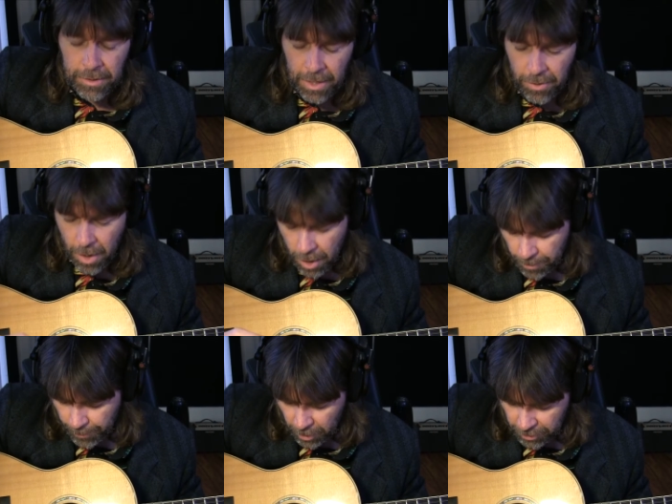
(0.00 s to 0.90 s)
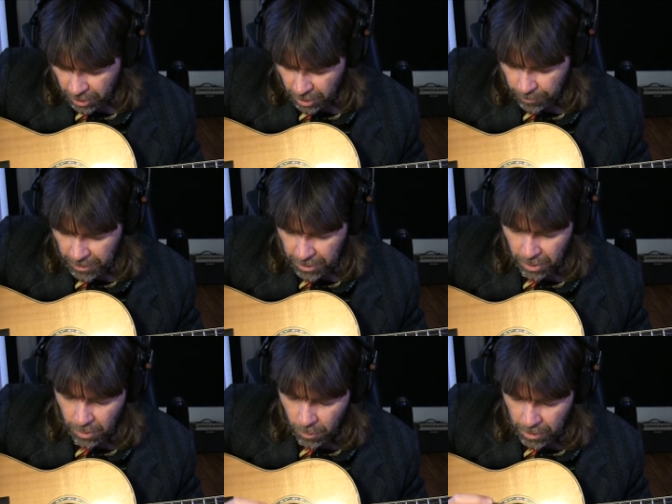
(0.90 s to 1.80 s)
Now the hard part's going to be, you're
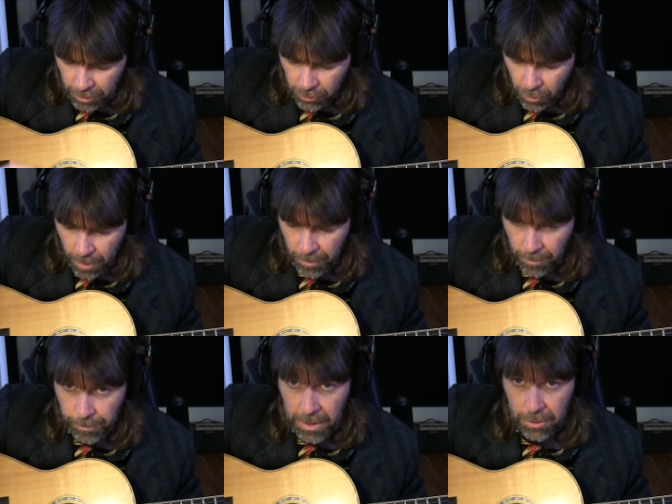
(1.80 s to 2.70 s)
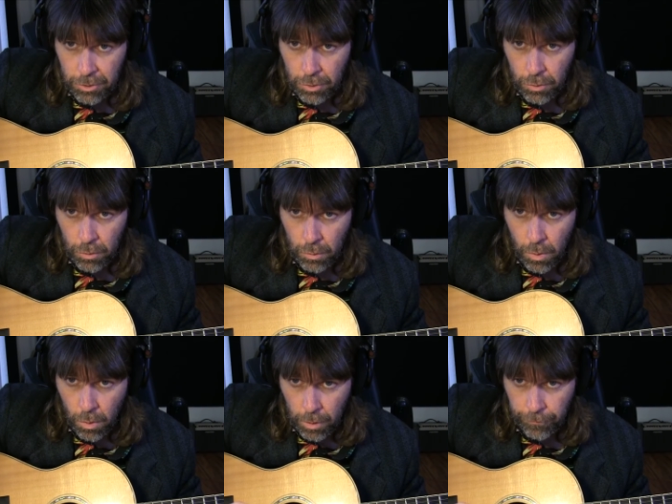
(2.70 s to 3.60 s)
going to want to strum on beat 2
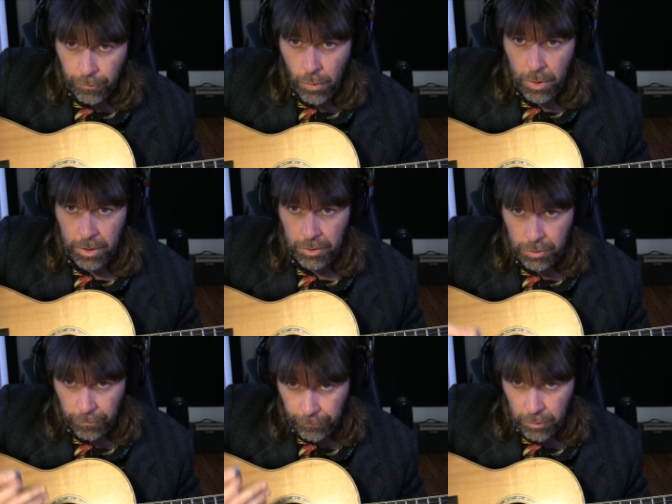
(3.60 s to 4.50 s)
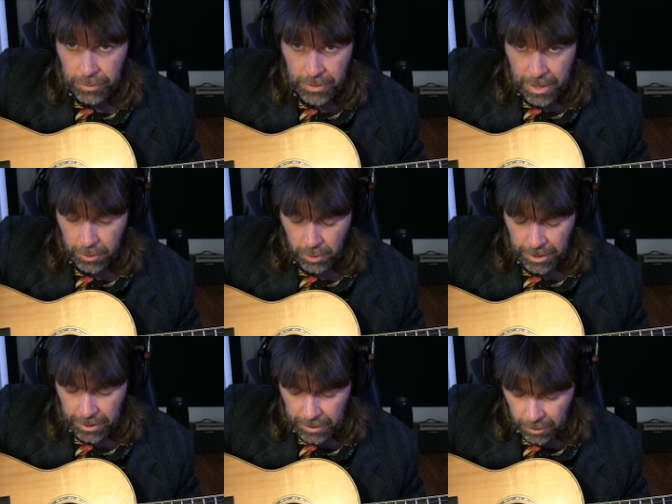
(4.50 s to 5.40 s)
or 4 because your foot's
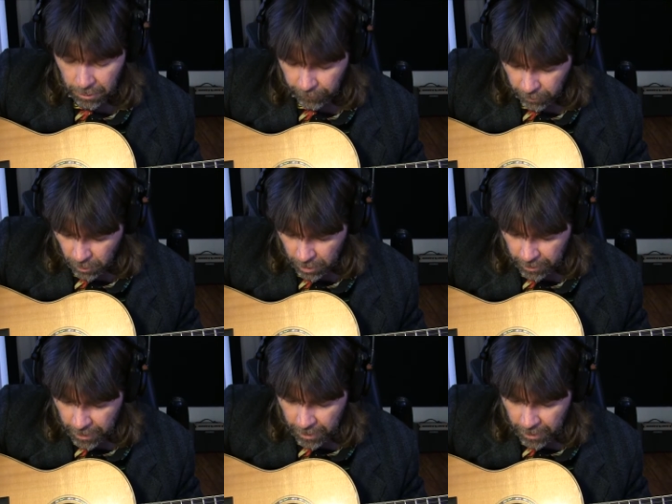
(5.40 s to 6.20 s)
actually hitting the floor.